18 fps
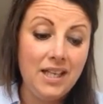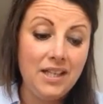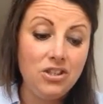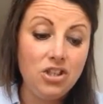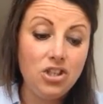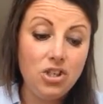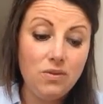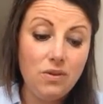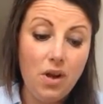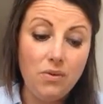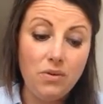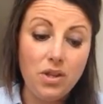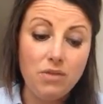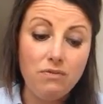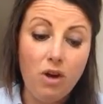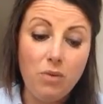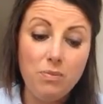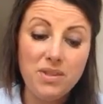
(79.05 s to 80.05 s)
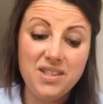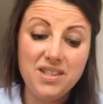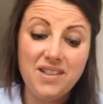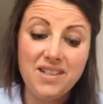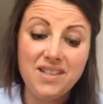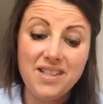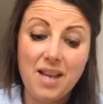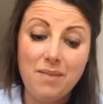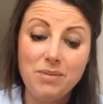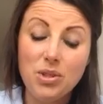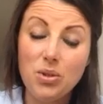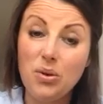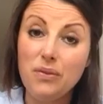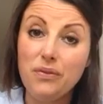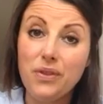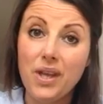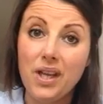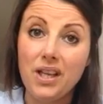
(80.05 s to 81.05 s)
Did you know that the Romans did the same
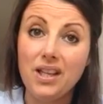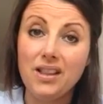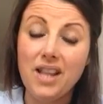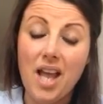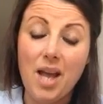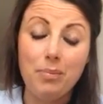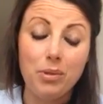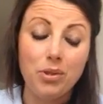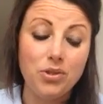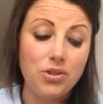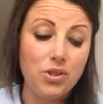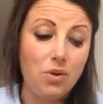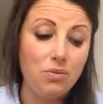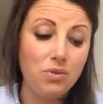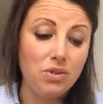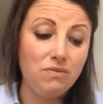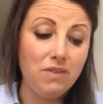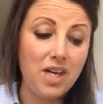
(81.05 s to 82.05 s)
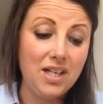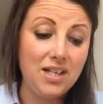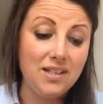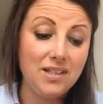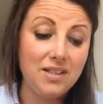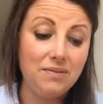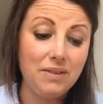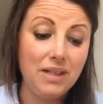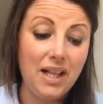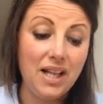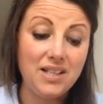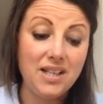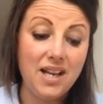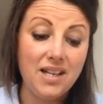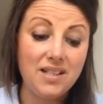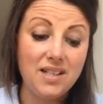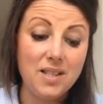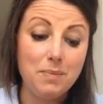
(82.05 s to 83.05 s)
sort of thing in their blood-soaked arenas?
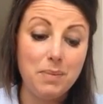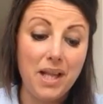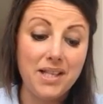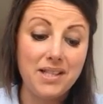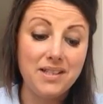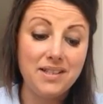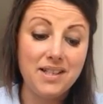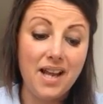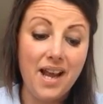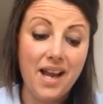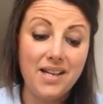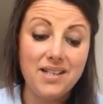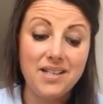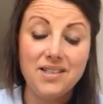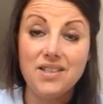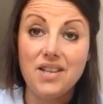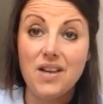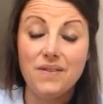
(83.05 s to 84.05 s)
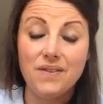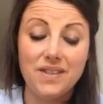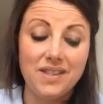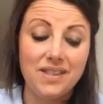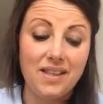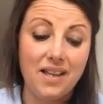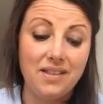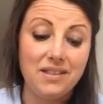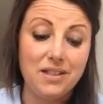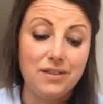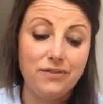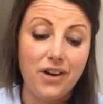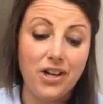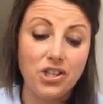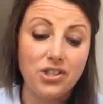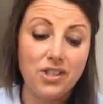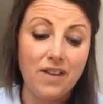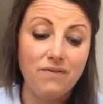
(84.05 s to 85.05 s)
Gladiators bled and died, servants scattered
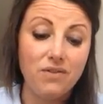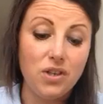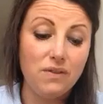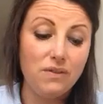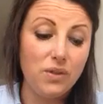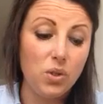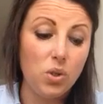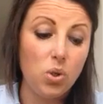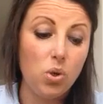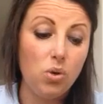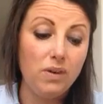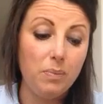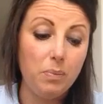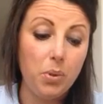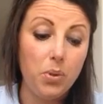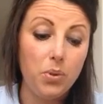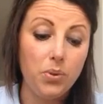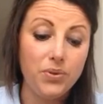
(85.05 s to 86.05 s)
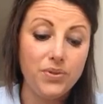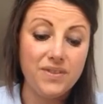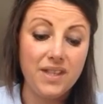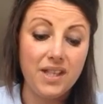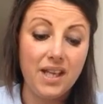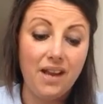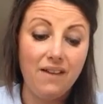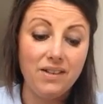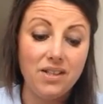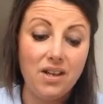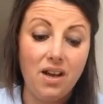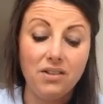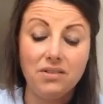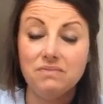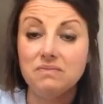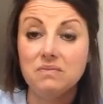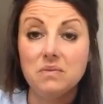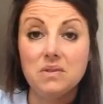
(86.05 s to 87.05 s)
fresh sand over the gory pools and they carried
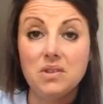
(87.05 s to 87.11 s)
on.